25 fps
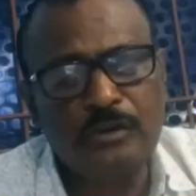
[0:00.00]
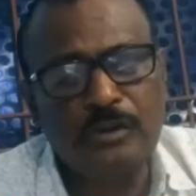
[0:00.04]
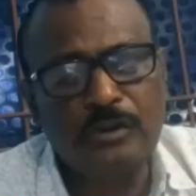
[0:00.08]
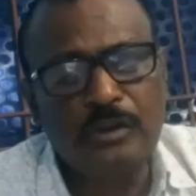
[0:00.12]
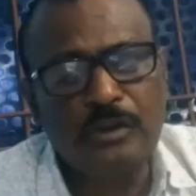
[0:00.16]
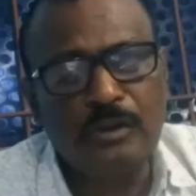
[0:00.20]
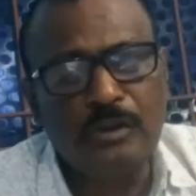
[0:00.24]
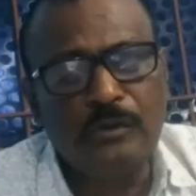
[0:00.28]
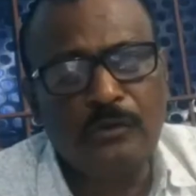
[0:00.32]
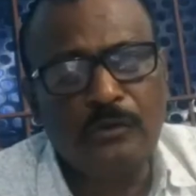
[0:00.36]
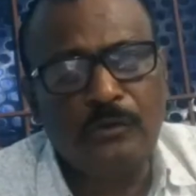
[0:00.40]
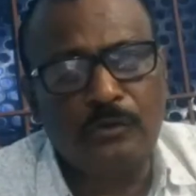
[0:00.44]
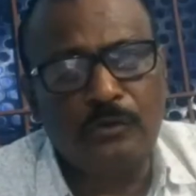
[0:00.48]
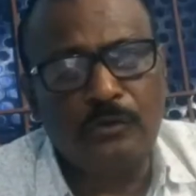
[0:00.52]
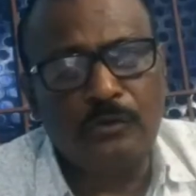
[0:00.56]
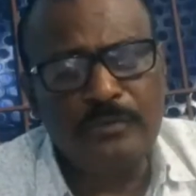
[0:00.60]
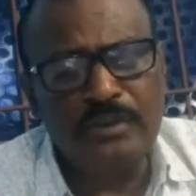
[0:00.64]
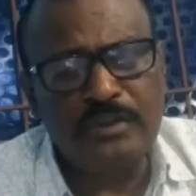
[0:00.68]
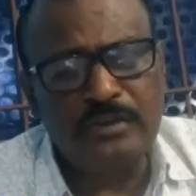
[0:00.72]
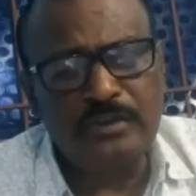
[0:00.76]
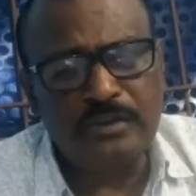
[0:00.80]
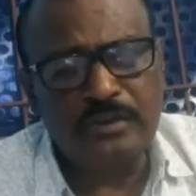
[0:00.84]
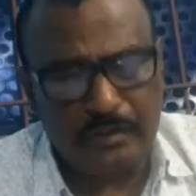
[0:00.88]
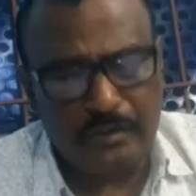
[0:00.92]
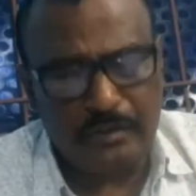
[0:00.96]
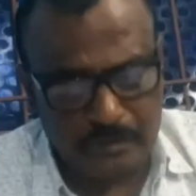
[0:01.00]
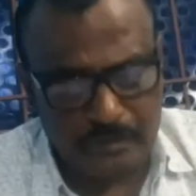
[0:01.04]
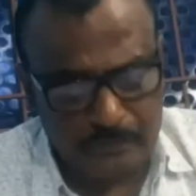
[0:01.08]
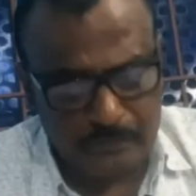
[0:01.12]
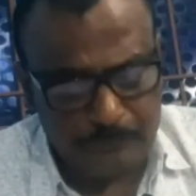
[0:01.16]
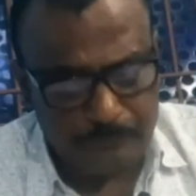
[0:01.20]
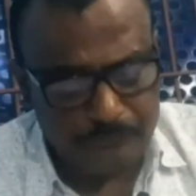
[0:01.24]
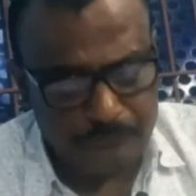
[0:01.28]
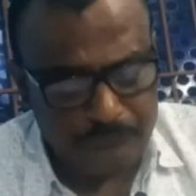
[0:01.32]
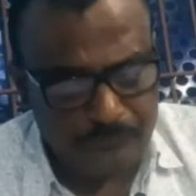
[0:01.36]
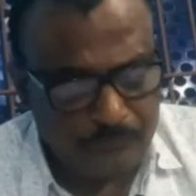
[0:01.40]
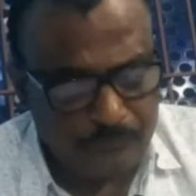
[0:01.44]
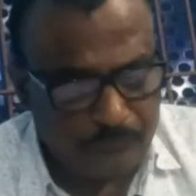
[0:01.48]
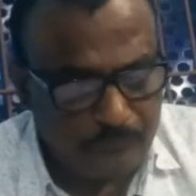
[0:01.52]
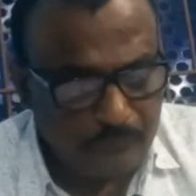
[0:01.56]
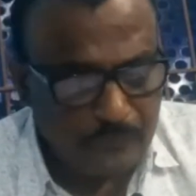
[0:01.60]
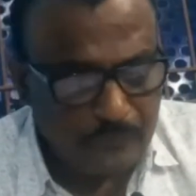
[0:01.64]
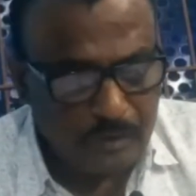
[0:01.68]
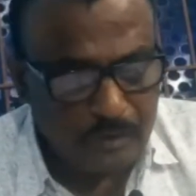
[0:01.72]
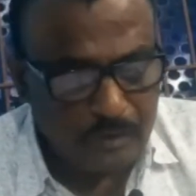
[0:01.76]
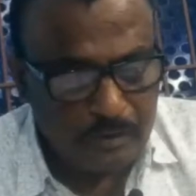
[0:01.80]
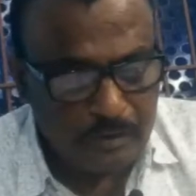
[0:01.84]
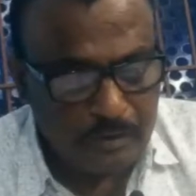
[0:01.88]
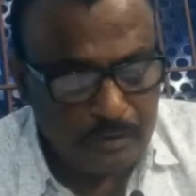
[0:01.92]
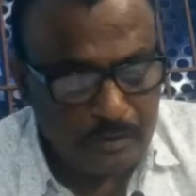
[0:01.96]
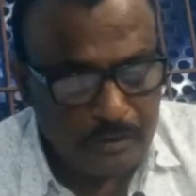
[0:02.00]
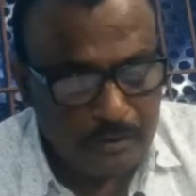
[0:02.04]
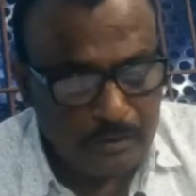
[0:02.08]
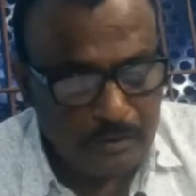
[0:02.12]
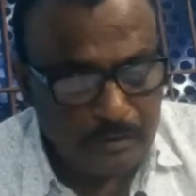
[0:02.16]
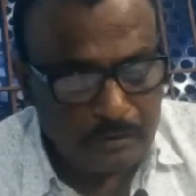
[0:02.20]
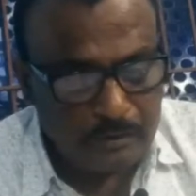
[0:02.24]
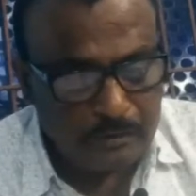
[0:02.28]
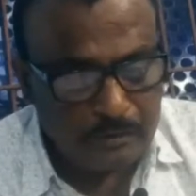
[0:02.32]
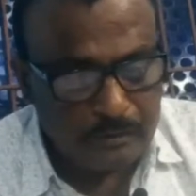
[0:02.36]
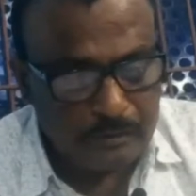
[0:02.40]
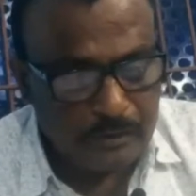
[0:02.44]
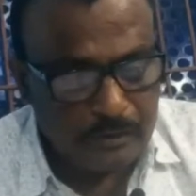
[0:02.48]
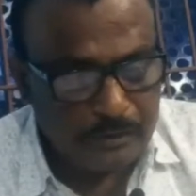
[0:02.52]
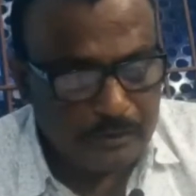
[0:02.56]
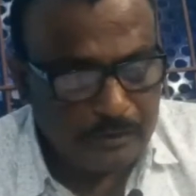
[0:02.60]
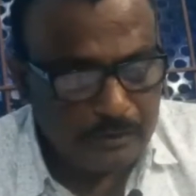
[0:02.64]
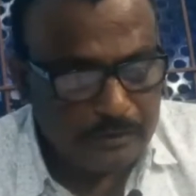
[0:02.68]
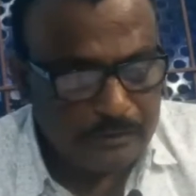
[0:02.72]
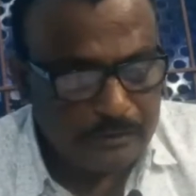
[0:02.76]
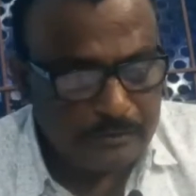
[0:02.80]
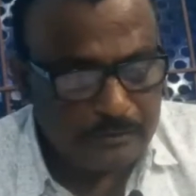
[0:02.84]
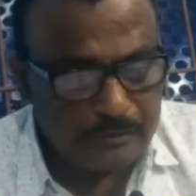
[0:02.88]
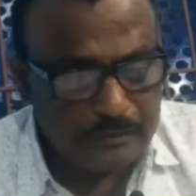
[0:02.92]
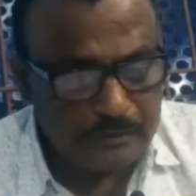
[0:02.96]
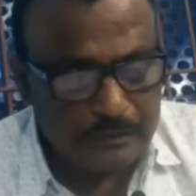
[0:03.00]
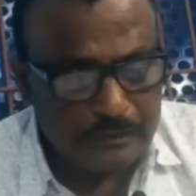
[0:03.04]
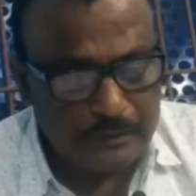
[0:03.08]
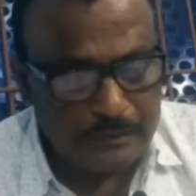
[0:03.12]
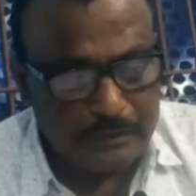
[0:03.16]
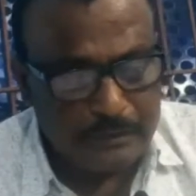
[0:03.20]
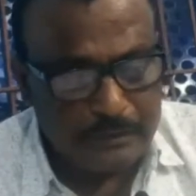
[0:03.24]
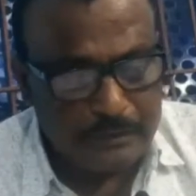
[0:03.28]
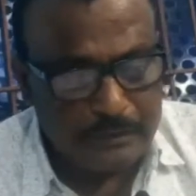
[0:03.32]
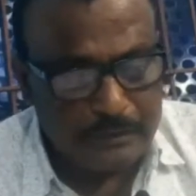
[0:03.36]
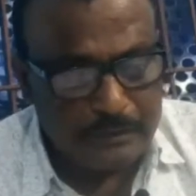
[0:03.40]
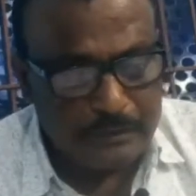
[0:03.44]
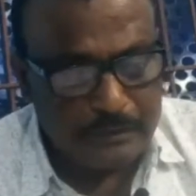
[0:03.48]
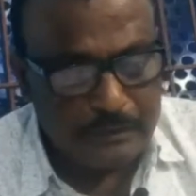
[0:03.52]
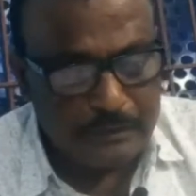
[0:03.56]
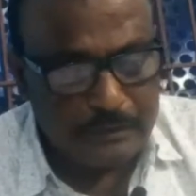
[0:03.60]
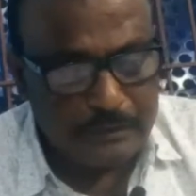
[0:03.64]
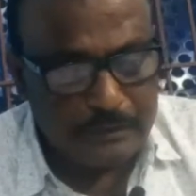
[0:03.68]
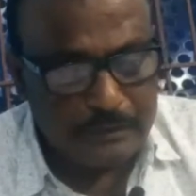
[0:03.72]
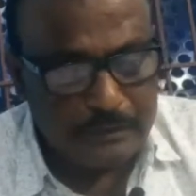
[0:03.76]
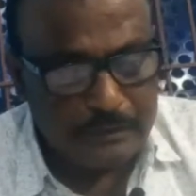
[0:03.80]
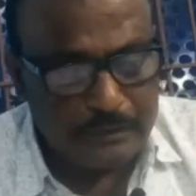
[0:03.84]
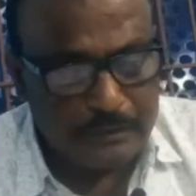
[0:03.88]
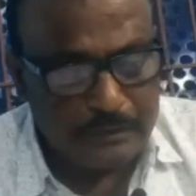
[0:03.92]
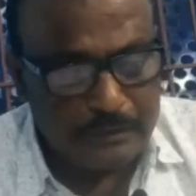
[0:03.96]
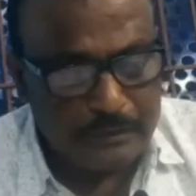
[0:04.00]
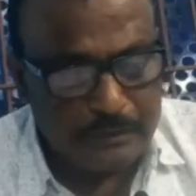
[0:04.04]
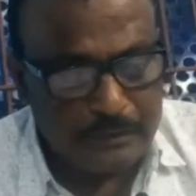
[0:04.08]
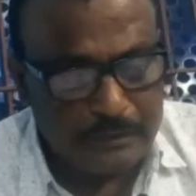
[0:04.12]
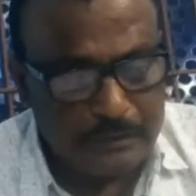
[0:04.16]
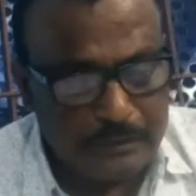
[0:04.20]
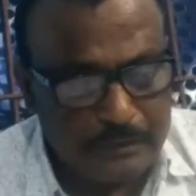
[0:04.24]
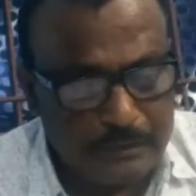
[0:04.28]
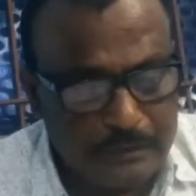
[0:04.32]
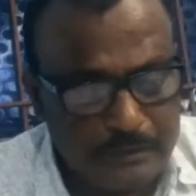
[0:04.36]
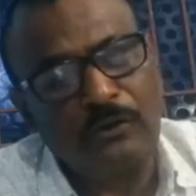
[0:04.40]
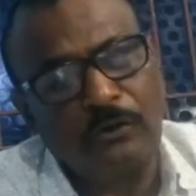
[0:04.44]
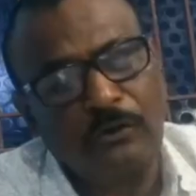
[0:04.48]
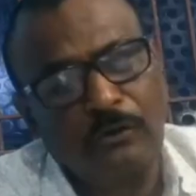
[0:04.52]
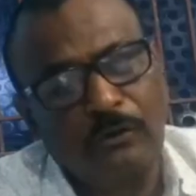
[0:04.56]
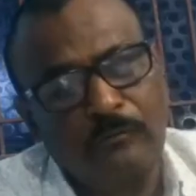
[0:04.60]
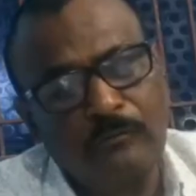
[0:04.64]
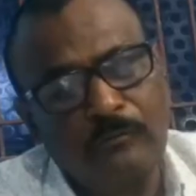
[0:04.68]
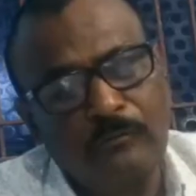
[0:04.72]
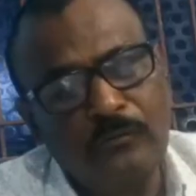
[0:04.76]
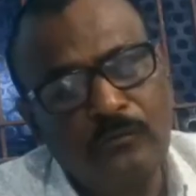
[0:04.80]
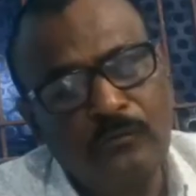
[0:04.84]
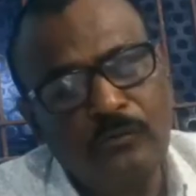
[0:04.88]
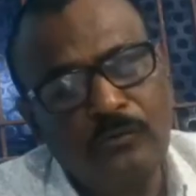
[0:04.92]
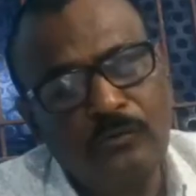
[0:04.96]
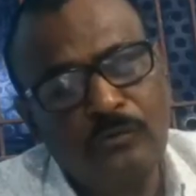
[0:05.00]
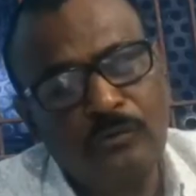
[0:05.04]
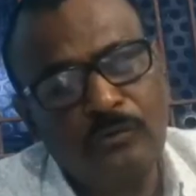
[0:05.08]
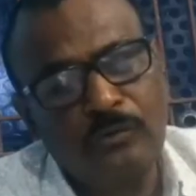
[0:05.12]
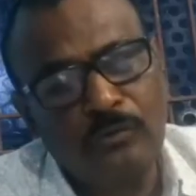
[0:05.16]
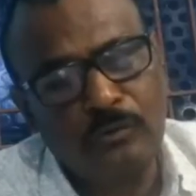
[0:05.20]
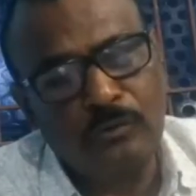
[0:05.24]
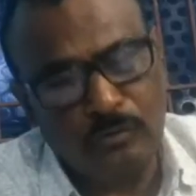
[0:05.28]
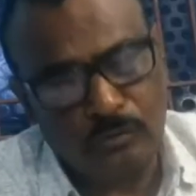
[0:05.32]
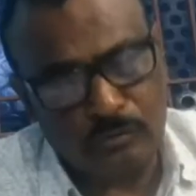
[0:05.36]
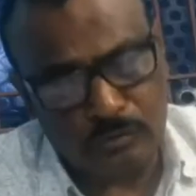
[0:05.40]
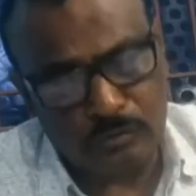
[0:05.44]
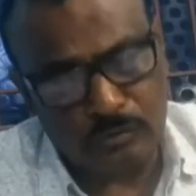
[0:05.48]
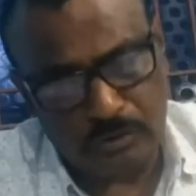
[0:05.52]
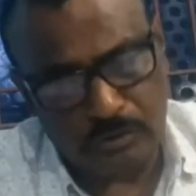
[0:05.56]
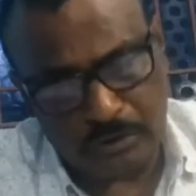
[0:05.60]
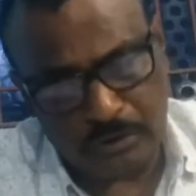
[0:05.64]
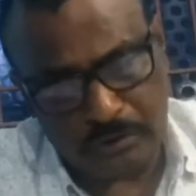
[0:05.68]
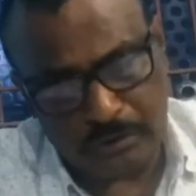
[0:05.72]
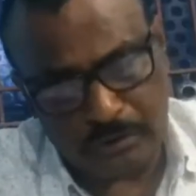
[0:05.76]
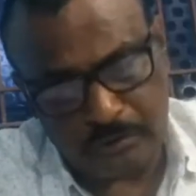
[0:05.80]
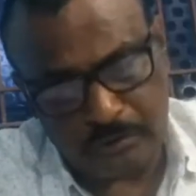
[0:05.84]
Homicide, that is derived from a Latin term, that is